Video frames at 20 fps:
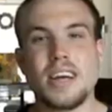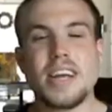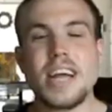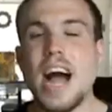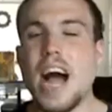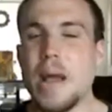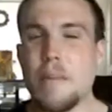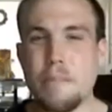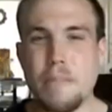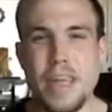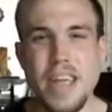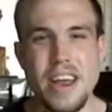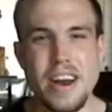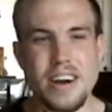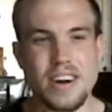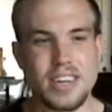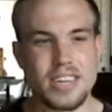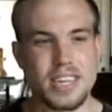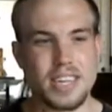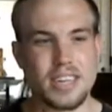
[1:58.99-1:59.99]
Guy
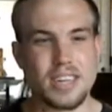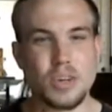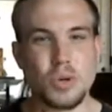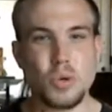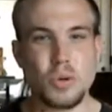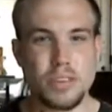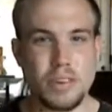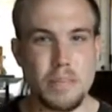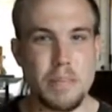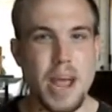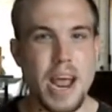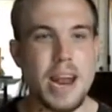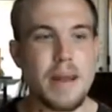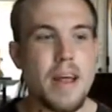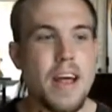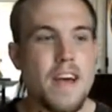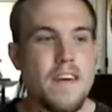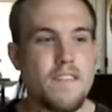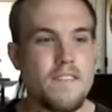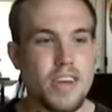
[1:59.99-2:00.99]
Pearce, who is the
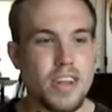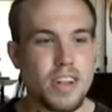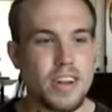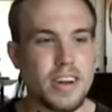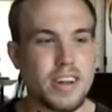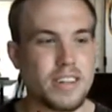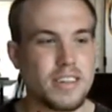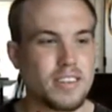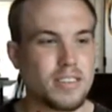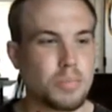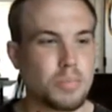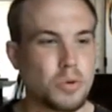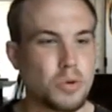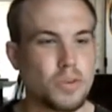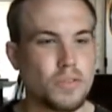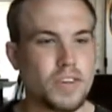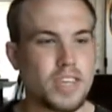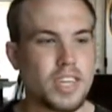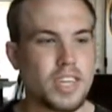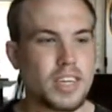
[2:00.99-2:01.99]
main villain in this
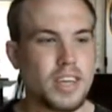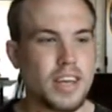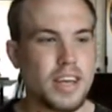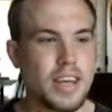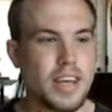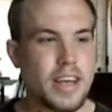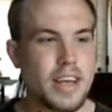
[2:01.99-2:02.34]
movie,